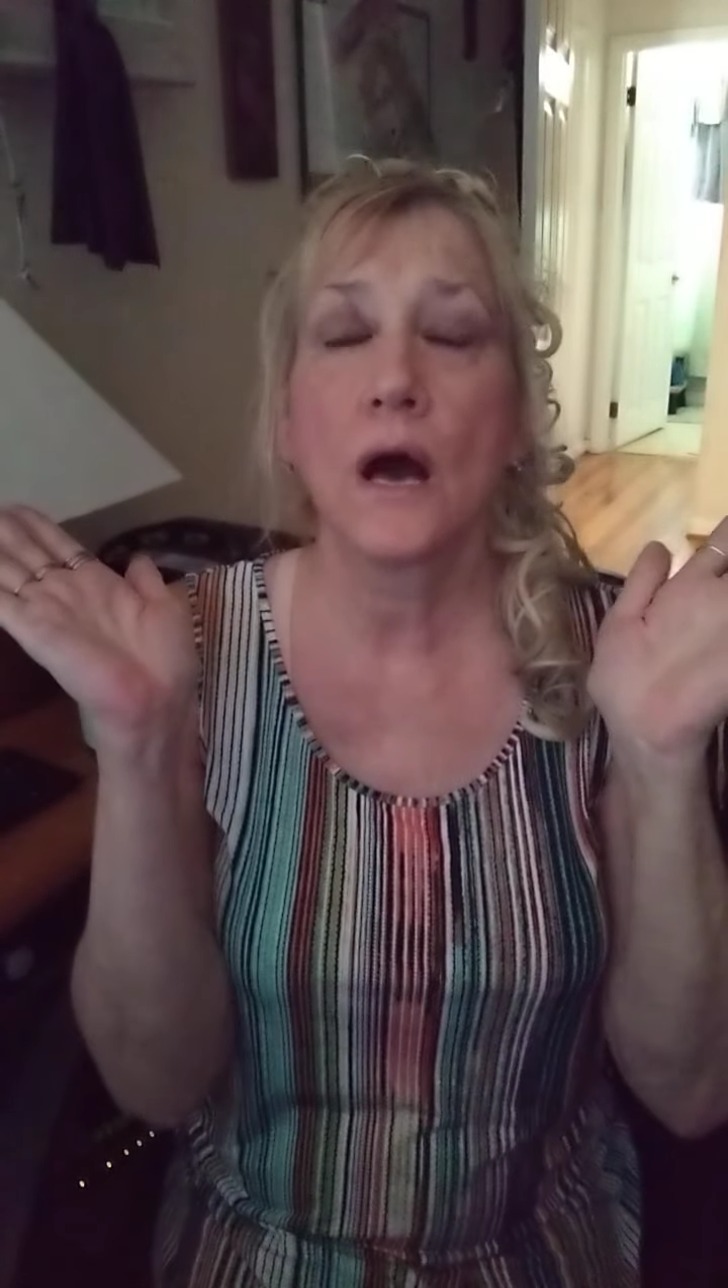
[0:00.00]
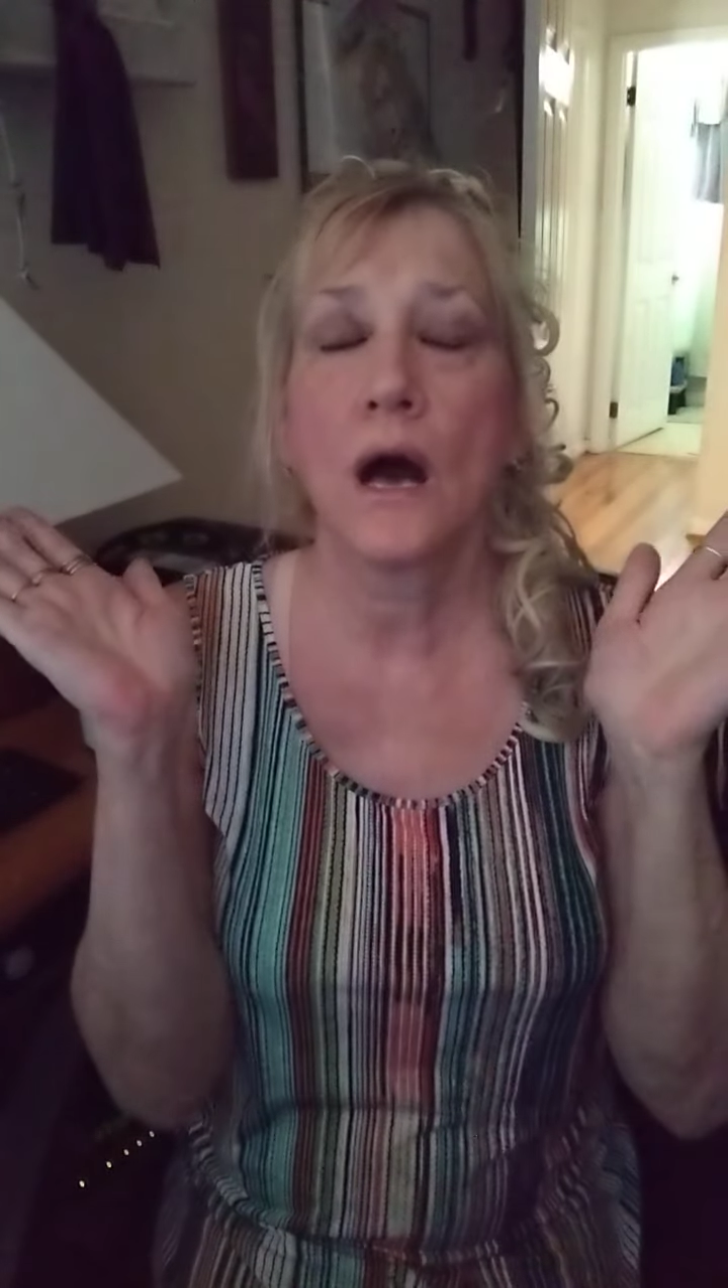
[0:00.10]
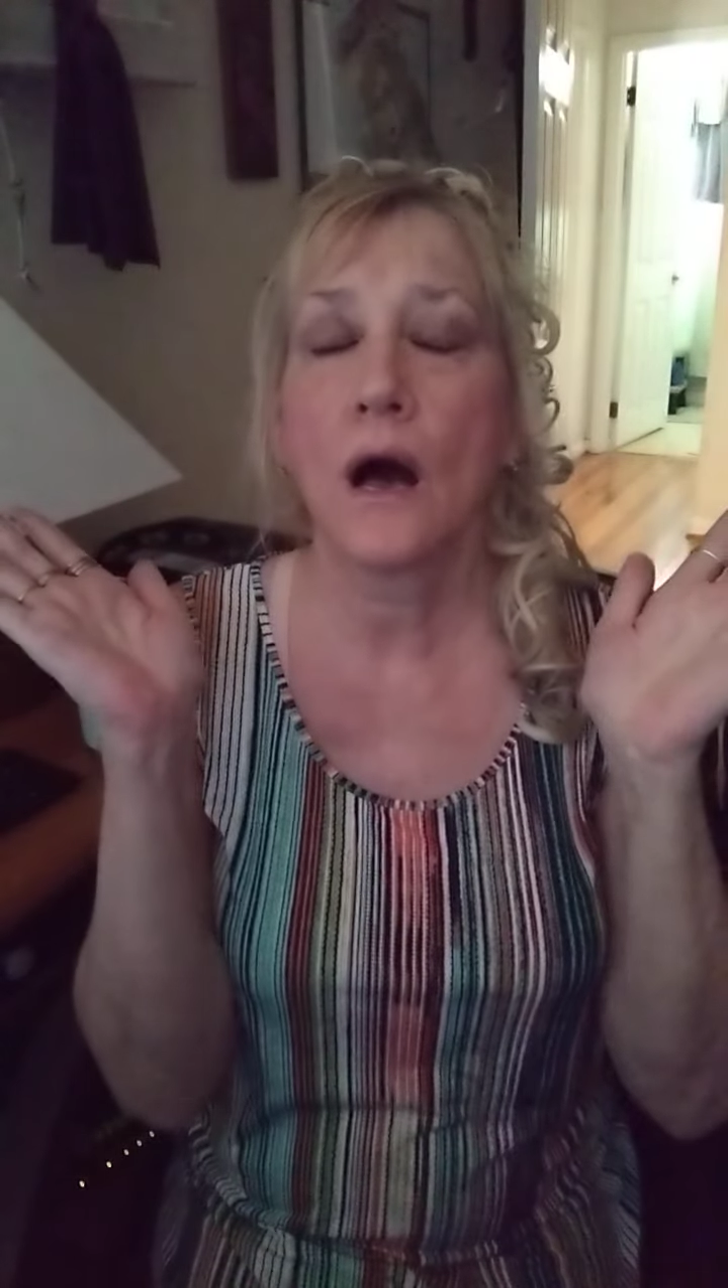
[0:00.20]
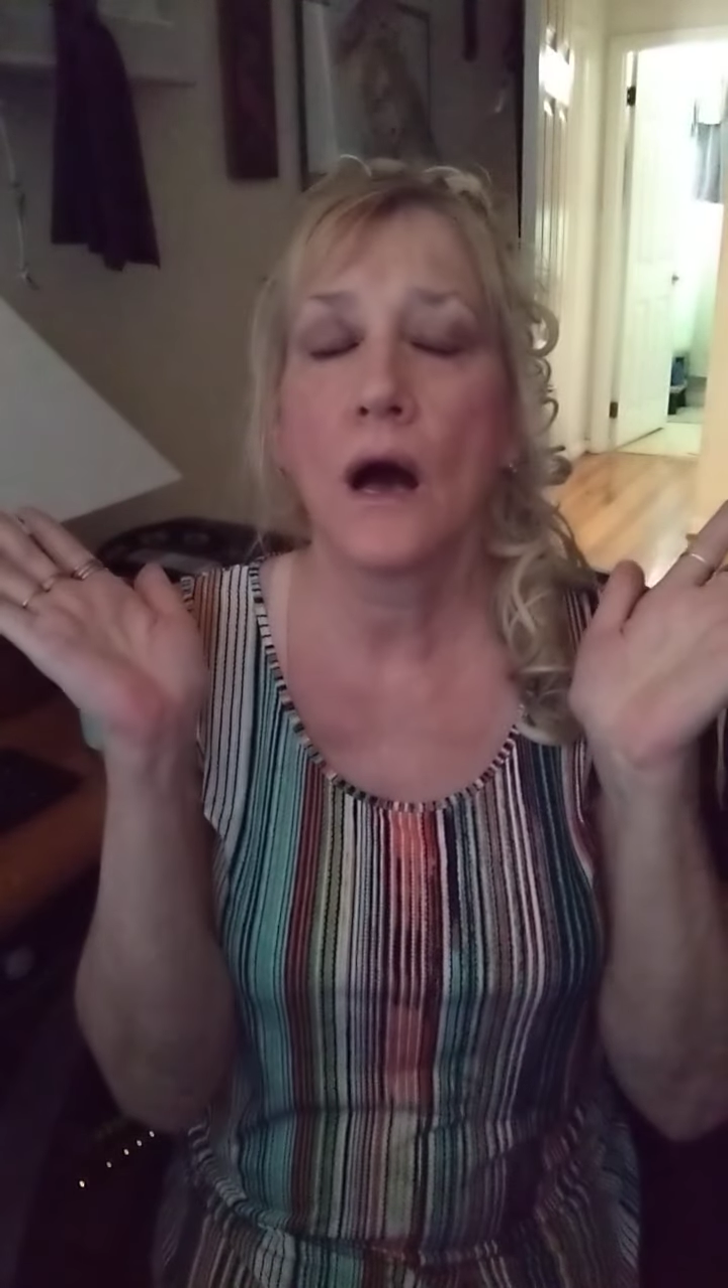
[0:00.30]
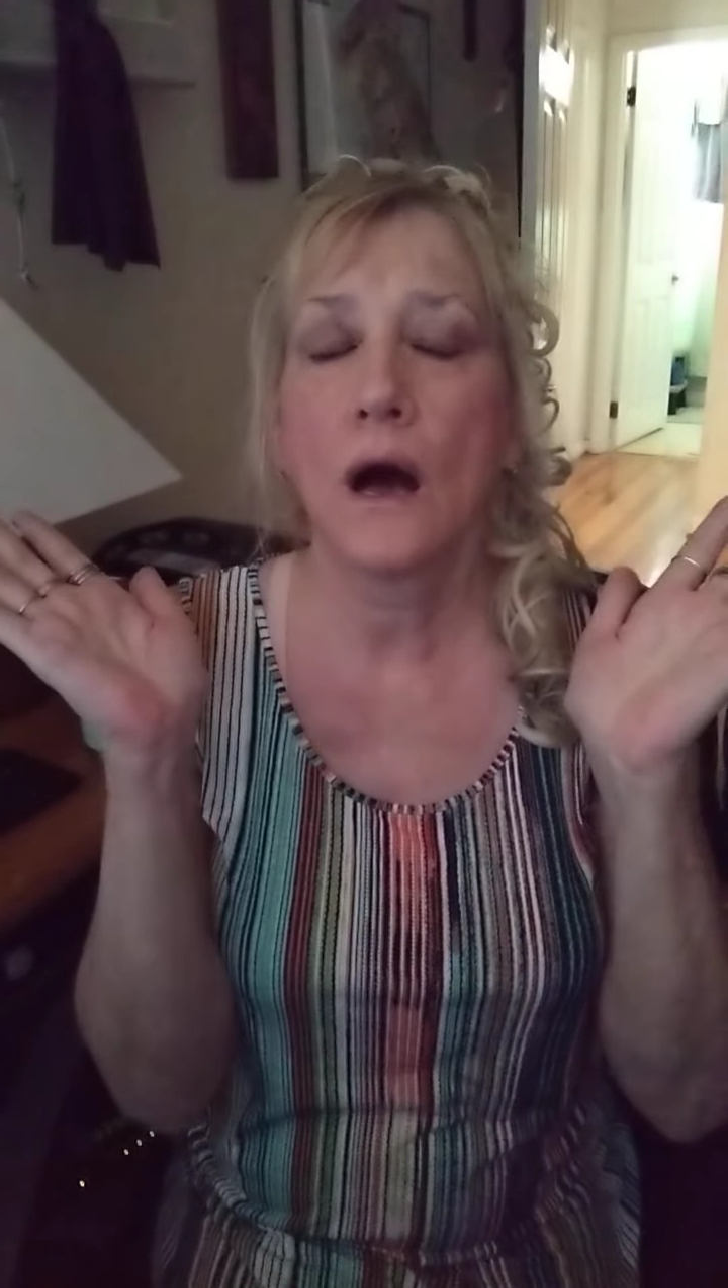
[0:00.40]

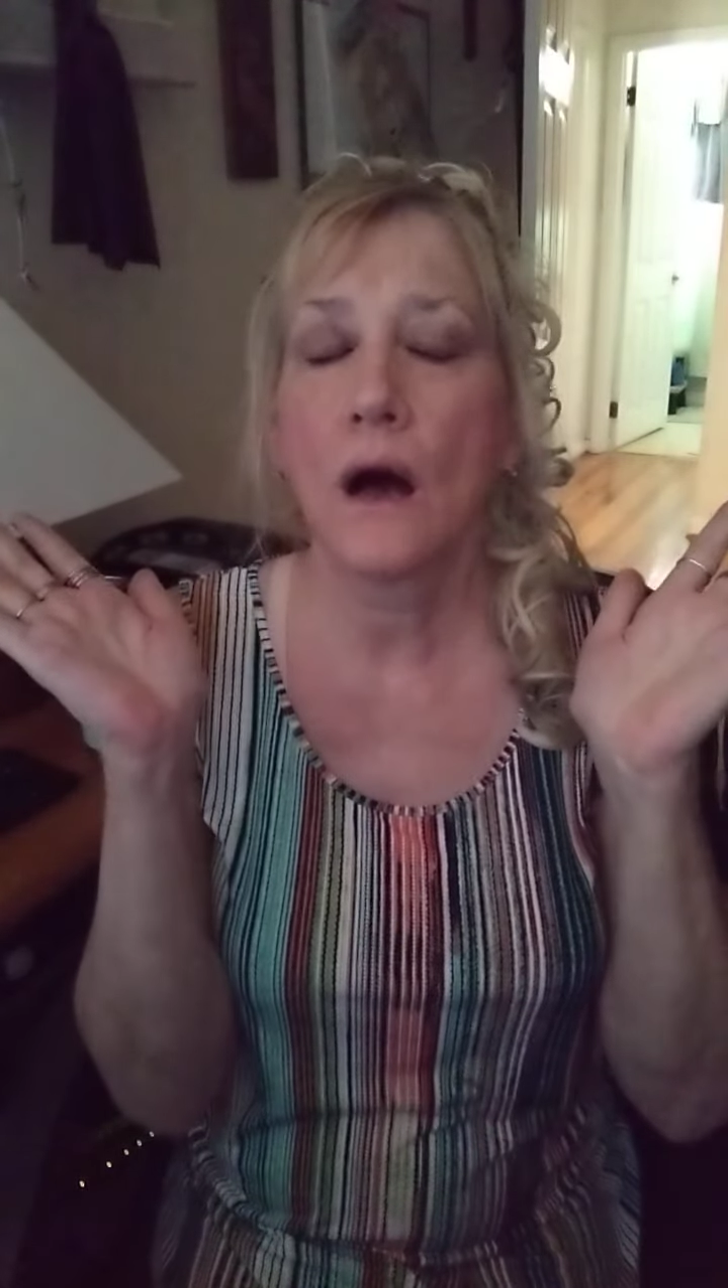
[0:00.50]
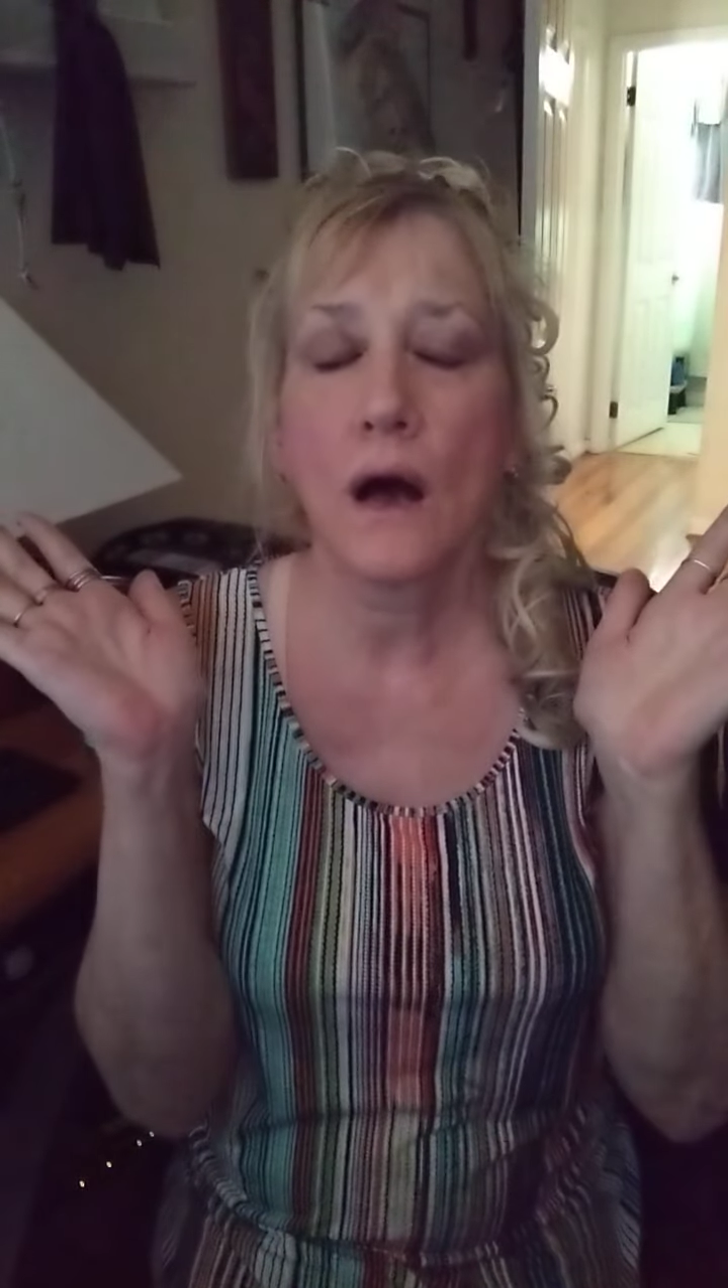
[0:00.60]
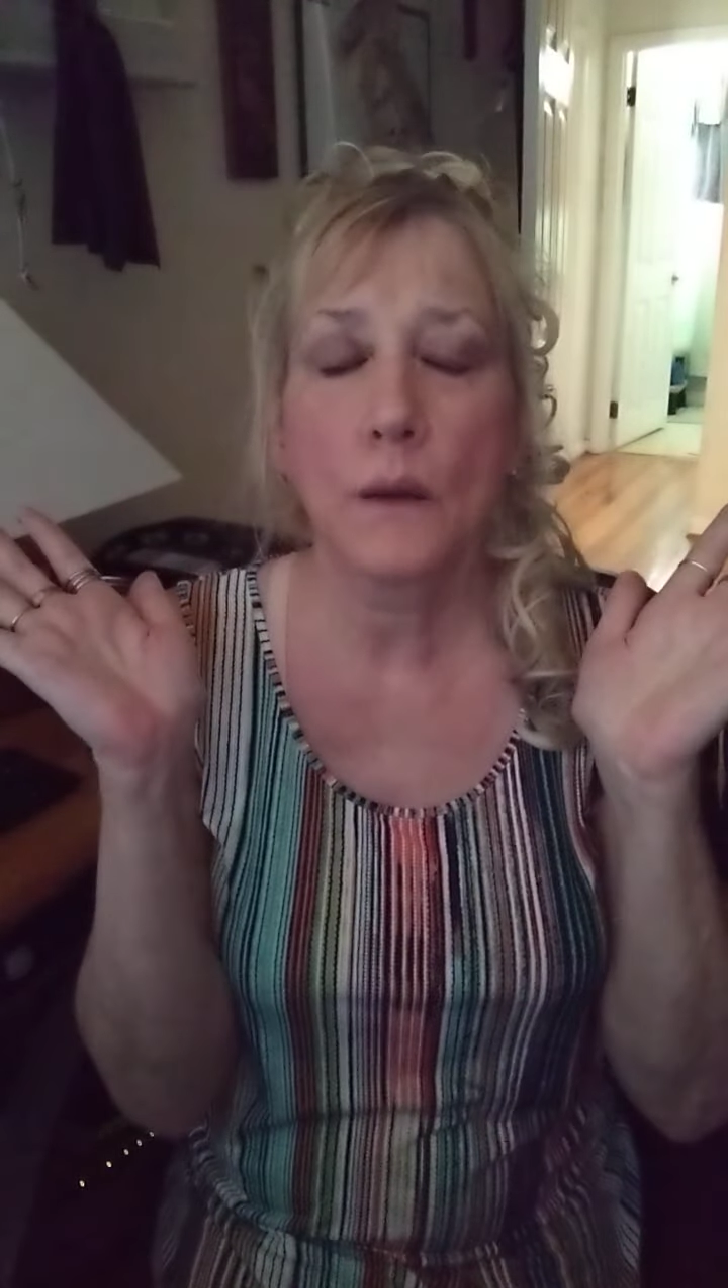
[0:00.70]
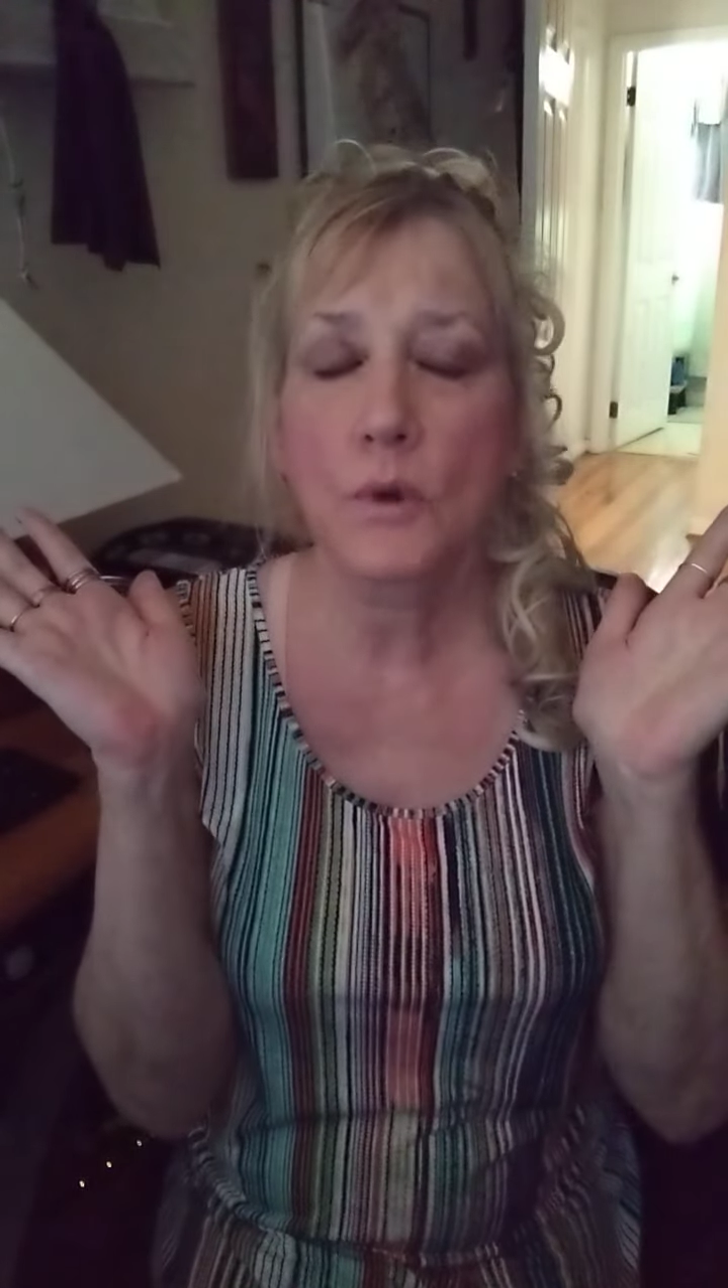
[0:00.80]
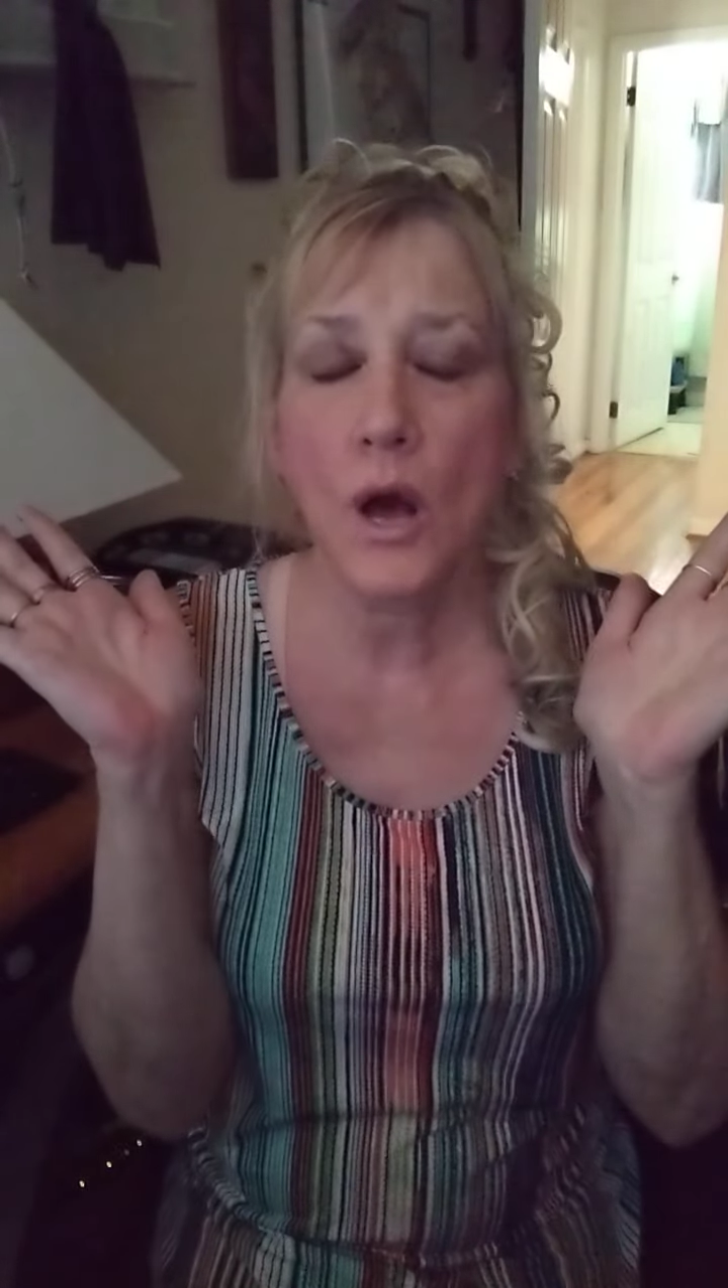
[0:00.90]
I'm